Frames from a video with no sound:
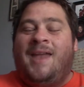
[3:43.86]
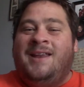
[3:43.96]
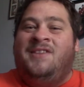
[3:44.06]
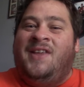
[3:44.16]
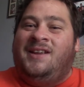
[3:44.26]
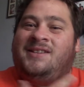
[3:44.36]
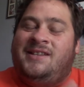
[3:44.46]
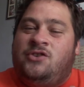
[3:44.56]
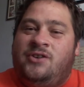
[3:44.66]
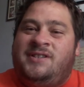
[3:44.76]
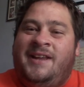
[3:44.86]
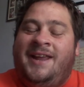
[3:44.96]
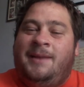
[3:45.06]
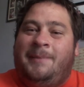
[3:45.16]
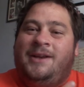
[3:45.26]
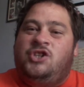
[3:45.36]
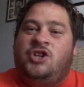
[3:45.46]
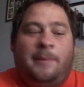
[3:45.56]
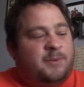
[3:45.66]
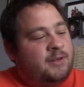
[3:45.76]
anything citrusy in my
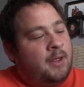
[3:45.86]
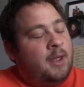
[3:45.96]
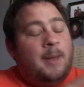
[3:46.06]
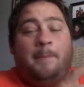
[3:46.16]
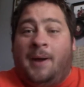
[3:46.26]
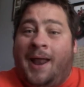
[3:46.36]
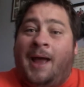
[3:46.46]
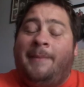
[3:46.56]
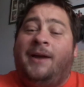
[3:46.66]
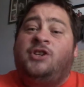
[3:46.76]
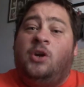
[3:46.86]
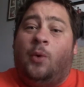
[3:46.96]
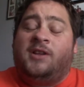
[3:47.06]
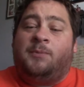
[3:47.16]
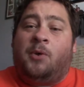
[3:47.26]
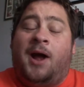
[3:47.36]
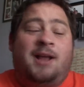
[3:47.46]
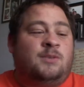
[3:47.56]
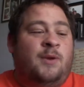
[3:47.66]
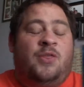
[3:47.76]
chips, but I'm actually quite
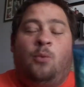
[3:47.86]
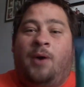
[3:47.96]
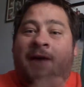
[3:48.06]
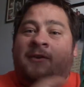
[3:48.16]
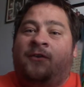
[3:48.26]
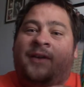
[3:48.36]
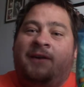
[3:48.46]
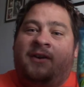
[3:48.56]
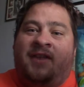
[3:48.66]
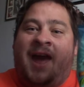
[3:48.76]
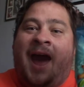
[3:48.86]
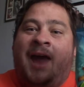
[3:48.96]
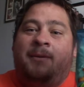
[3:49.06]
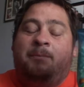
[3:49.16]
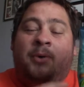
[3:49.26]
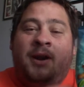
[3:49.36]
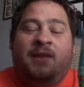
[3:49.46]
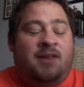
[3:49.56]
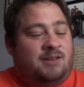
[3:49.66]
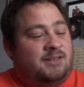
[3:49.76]
surprised with whatever flavoring they had put
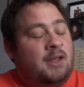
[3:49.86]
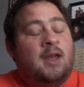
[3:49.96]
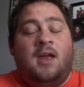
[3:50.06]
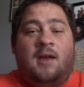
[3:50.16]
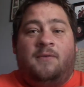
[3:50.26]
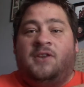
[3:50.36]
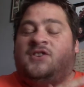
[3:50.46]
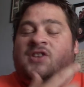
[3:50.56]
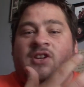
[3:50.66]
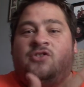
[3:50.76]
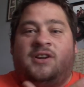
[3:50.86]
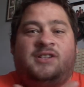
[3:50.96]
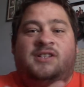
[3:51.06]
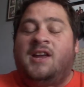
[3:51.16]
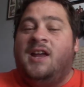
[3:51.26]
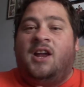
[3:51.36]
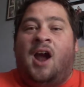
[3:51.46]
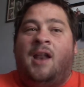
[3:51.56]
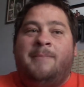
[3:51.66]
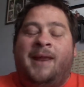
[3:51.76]
in this, the citrus
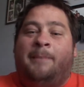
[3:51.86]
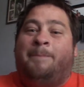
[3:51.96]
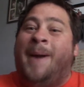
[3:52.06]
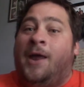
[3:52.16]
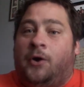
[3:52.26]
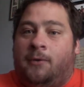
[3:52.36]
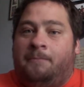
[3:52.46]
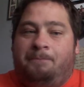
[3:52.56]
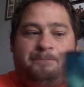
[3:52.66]
kind of made it better.